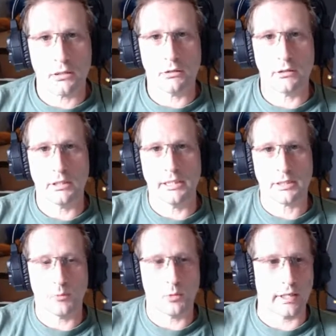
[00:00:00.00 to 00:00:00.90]
early
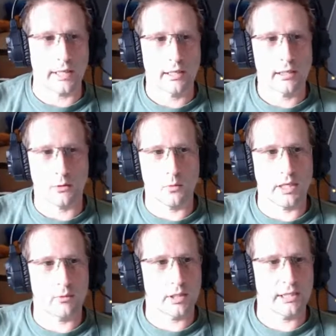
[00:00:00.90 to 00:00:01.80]
this morning, or what
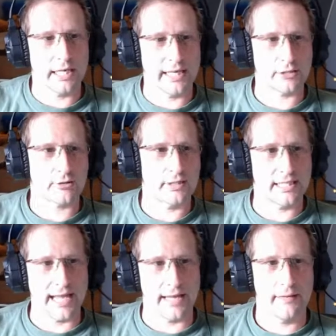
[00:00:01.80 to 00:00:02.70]
I wanted to answer
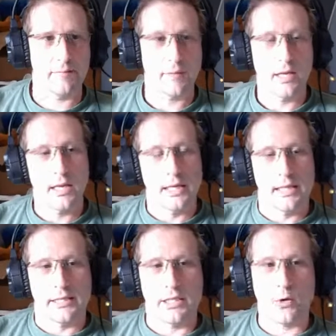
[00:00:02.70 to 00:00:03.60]
today.
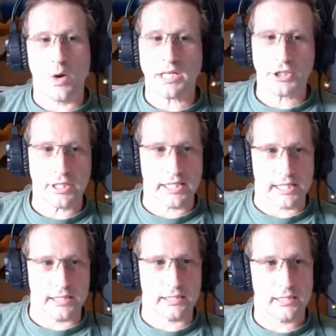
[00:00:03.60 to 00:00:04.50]
The question
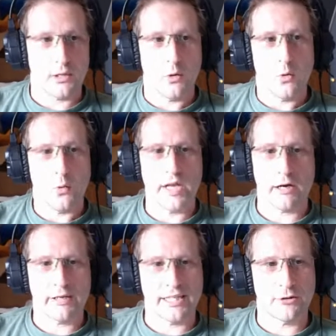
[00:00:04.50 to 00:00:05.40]
is, we
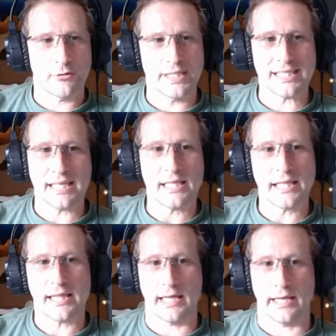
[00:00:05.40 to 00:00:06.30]
are
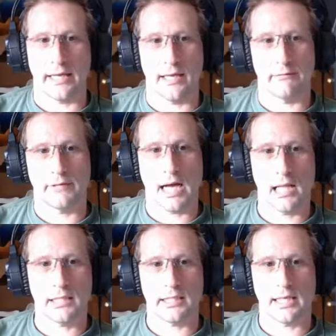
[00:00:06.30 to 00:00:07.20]
increasingly thinking of
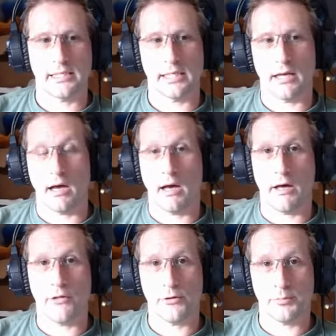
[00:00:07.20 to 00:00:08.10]
colonizing
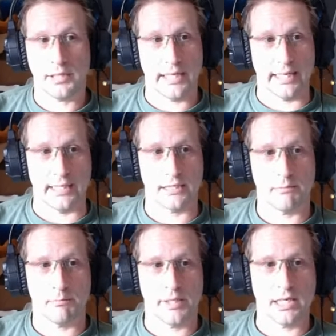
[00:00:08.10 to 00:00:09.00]
other planets
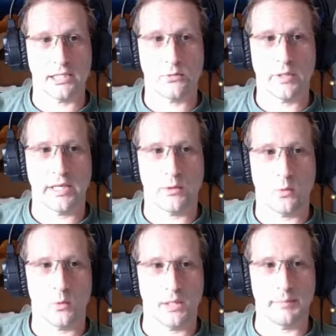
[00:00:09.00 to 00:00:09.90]
because we
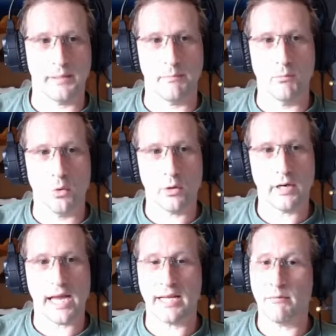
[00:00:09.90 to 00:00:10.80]
will be
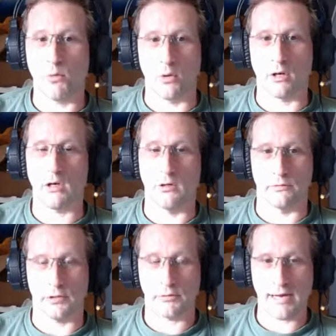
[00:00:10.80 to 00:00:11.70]
more and more
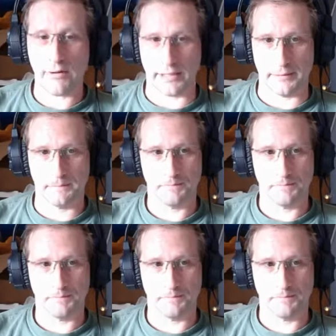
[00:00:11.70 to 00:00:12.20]
overcrowded.